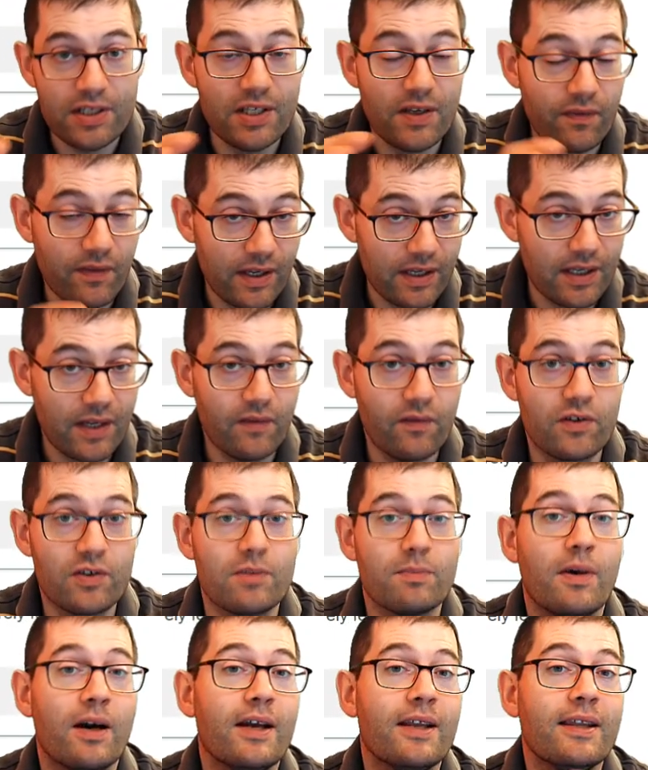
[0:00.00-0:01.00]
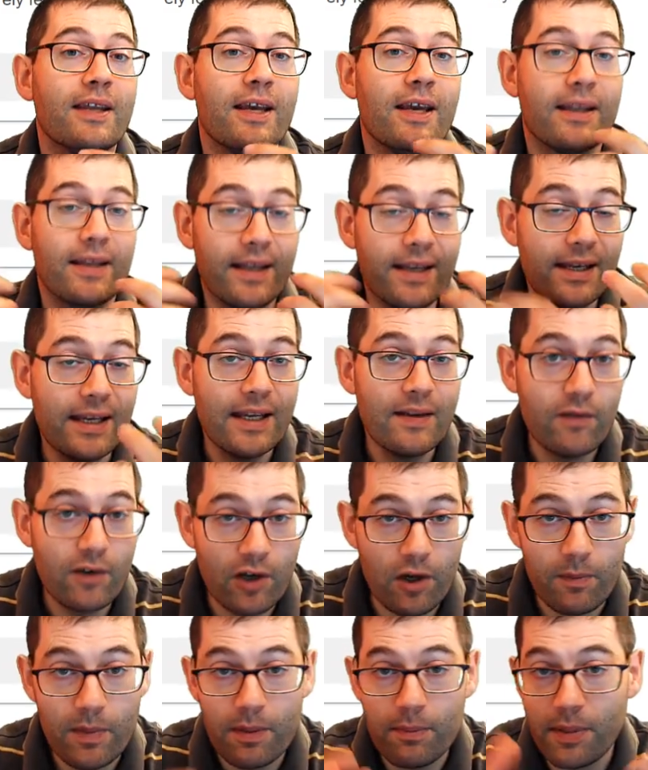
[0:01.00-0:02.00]
if they differ to mine, then leave a
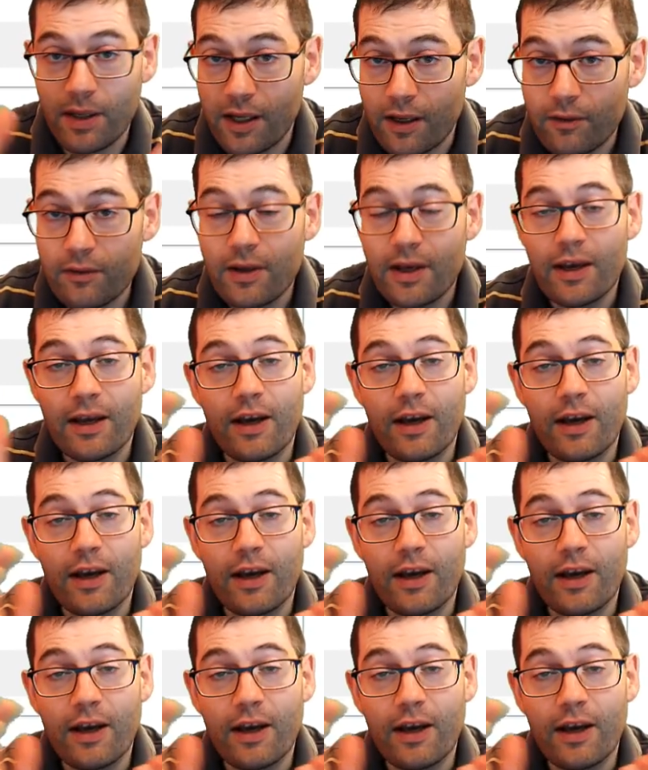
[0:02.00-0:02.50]
comment below.